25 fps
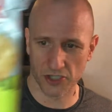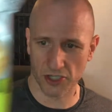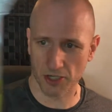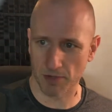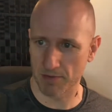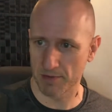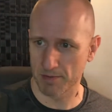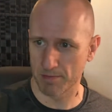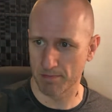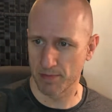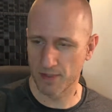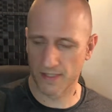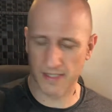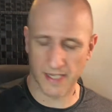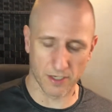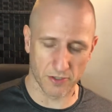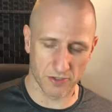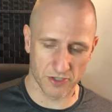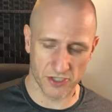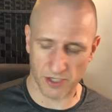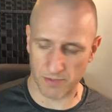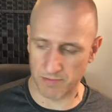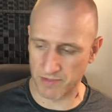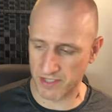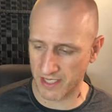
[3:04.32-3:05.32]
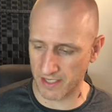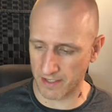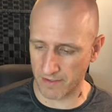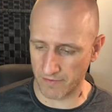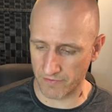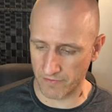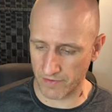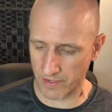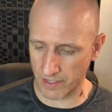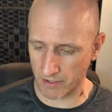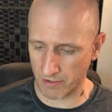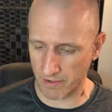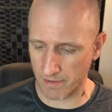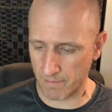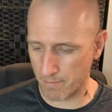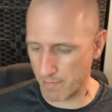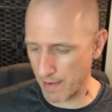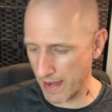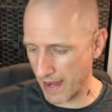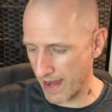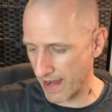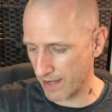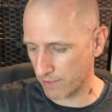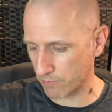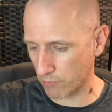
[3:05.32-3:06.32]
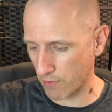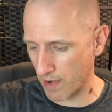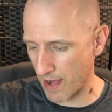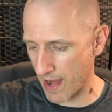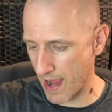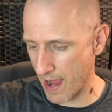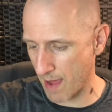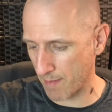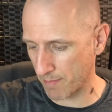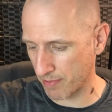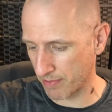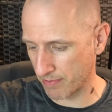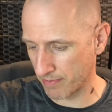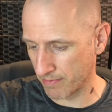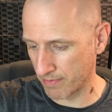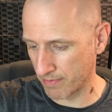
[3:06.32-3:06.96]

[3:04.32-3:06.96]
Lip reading: chips. Potato chips get a very bad rap.